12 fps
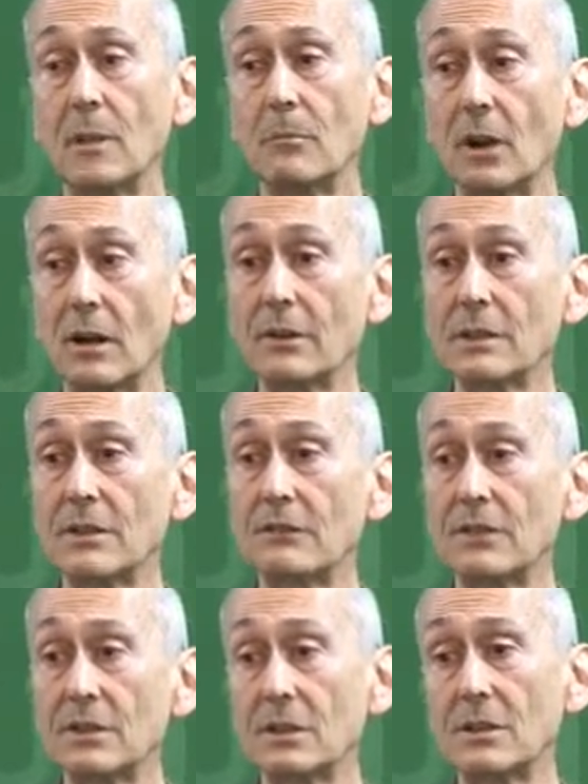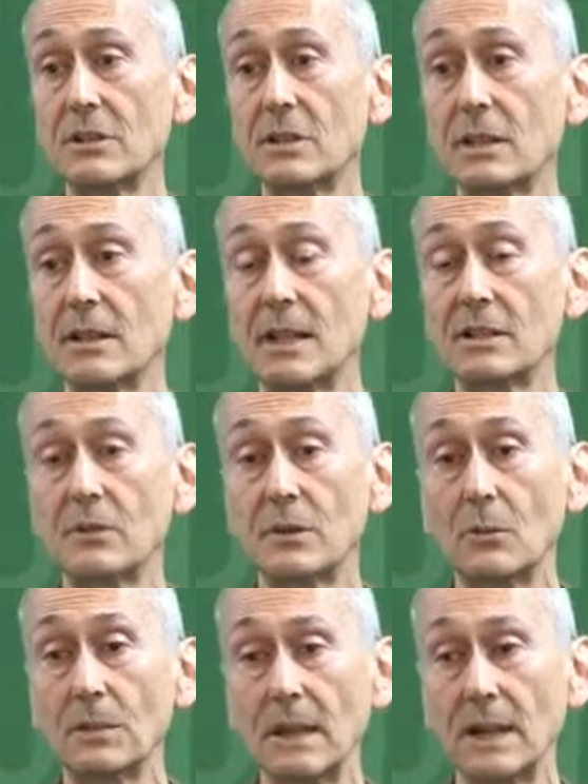progress of research, and that's what
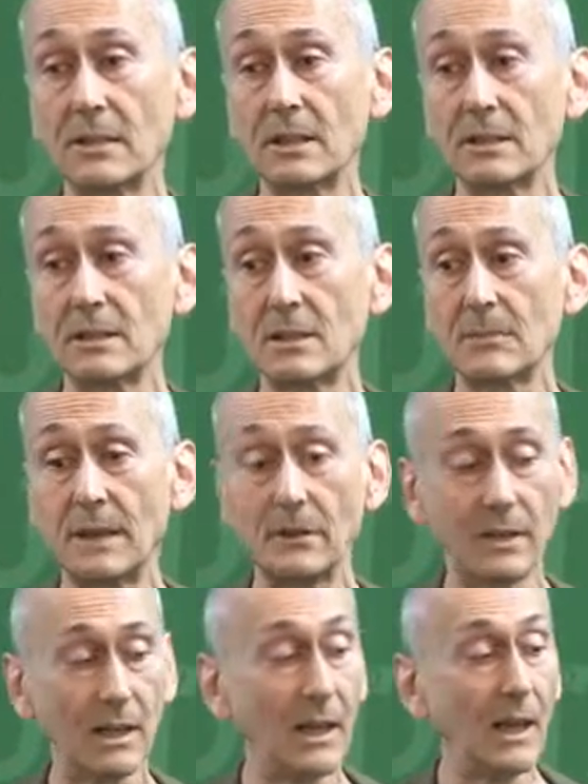open access is about.